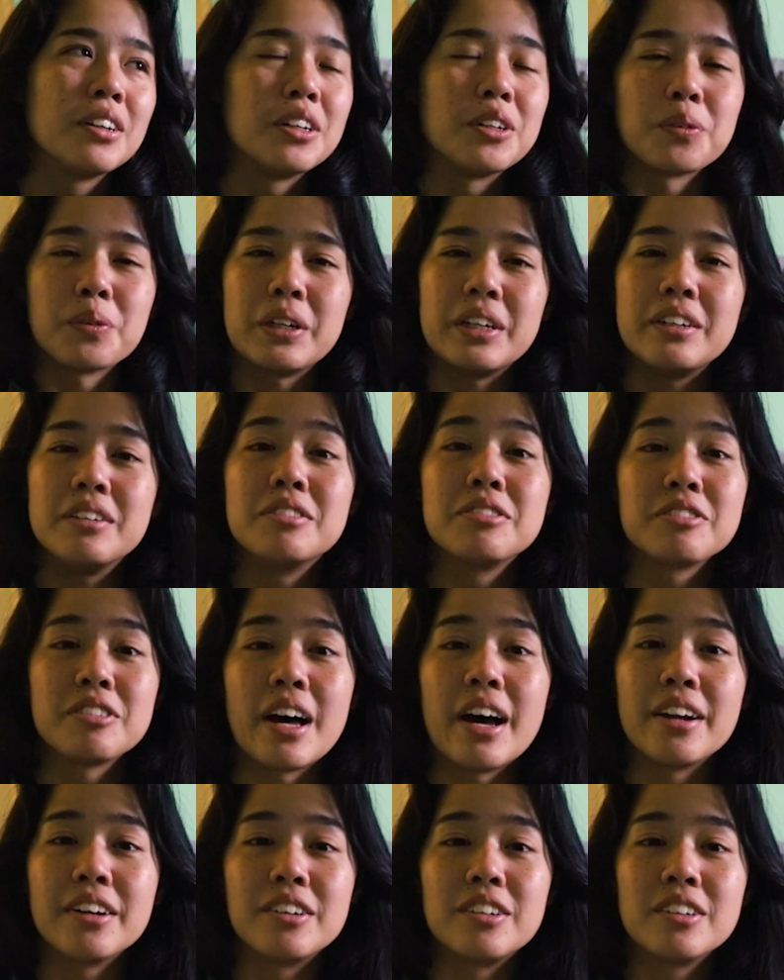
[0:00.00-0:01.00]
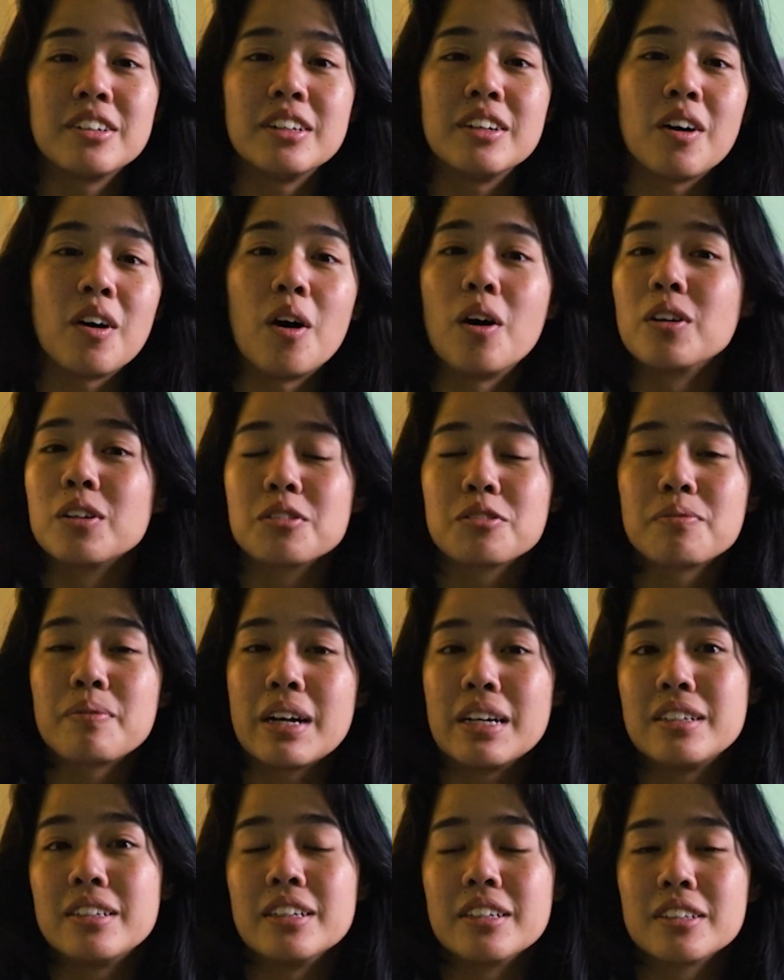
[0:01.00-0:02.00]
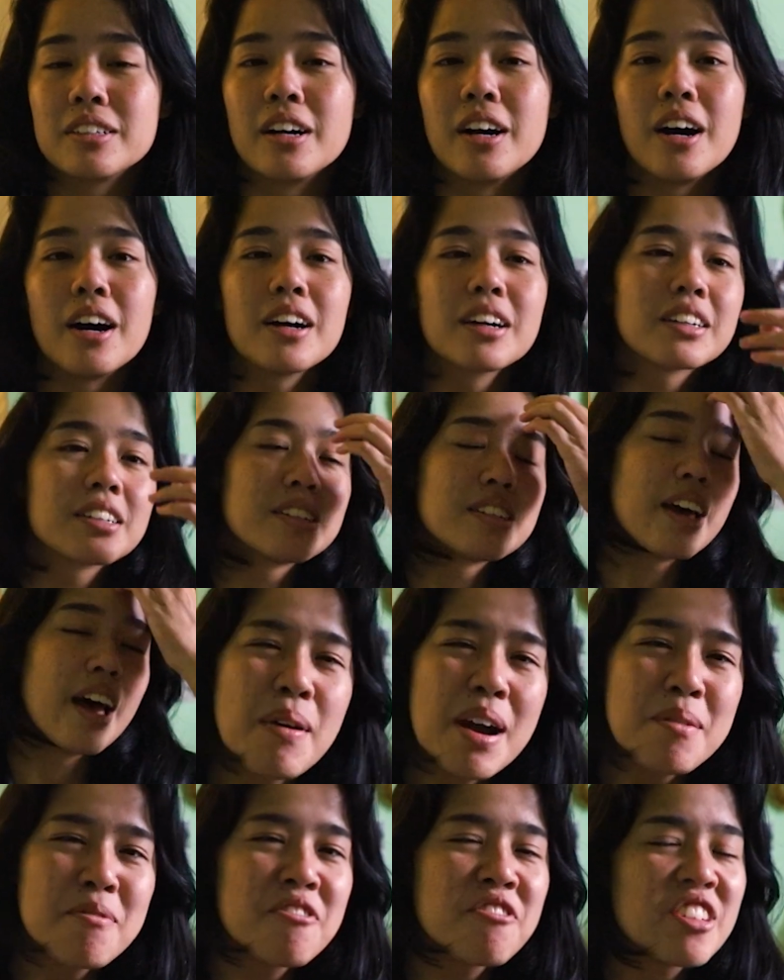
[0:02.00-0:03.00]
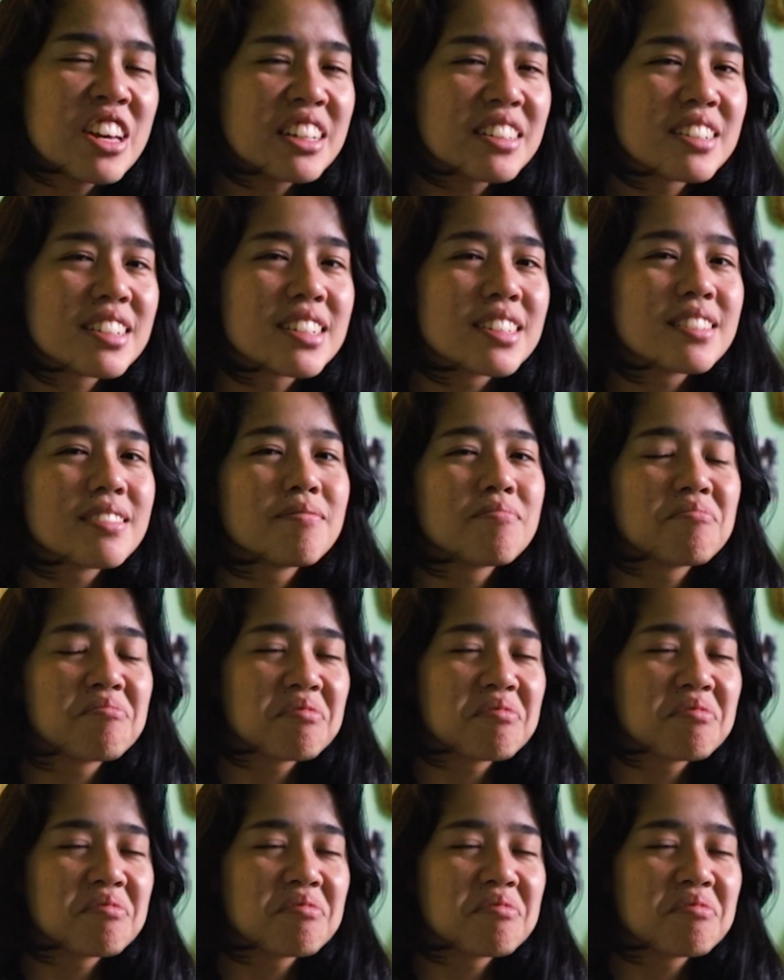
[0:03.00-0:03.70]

green flannel in all of my TikToks. My fits,